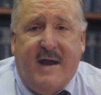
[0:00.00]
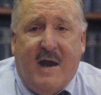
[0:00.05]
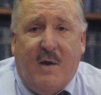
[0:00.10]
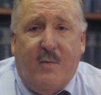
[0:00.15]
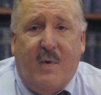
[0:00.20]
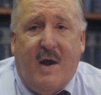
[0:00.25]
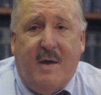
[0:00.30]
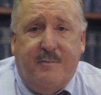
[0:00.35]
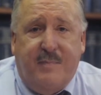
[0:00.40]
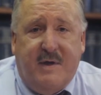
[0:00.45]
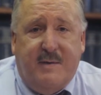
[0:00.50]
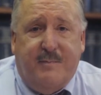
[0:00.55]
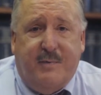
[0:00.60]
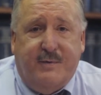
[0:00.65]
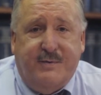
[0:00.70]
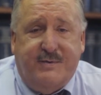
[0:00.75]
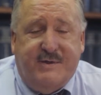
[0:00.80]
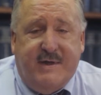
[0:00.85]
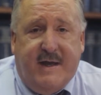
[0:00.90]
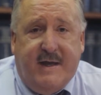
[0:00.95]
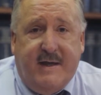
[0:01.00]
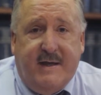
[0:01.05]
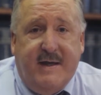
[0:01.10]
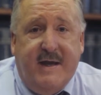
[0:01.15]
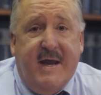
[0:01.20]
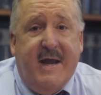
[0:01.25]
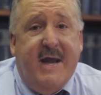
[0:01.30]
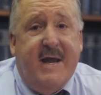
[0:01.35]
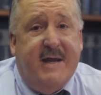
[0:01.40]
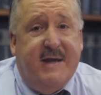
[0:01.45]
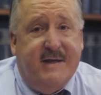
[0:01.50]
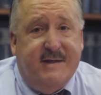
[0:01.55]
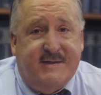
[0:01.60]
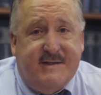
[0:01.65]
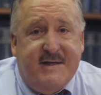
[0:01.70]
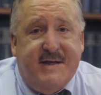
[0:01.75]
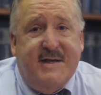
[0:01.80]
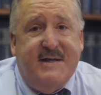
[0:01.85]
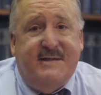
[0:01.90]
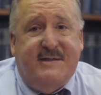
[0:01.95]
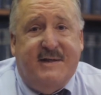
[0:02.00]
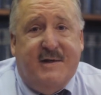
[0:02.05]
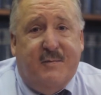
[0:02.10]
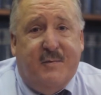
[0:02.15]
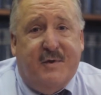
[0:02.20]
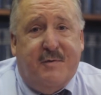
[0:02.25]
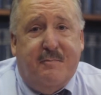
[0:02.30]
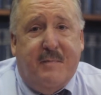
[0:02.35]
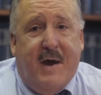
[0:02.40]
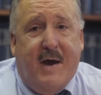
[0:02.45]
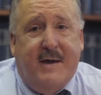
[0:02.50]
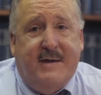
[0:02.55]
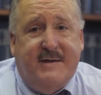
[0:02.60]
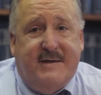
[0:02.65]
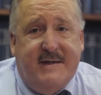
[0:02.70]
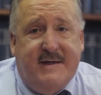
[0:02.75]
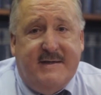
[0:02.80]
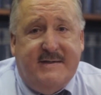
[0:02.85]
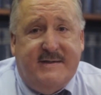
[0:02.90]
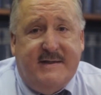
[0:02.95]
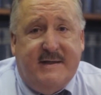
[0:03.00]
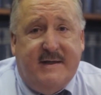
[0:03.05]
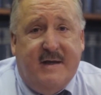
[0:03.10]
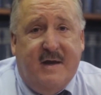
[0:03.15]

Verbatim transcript: out why people say, "It's easy with Montesi."